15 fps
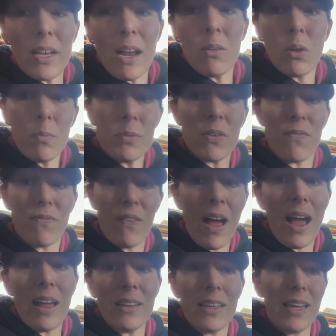out lumps of
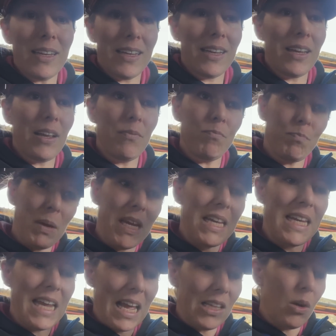fat, like big
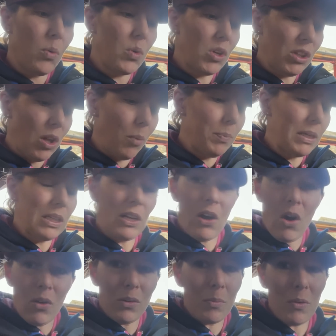yellow globular
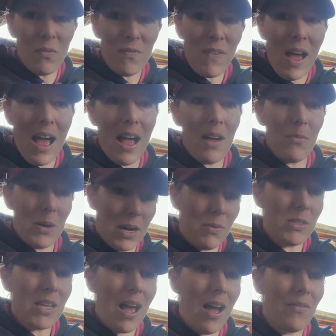horrible fat, when I
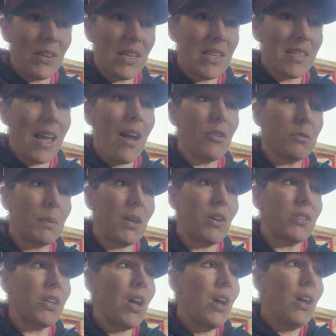was calving these cows,
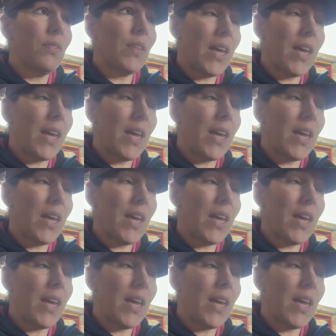because the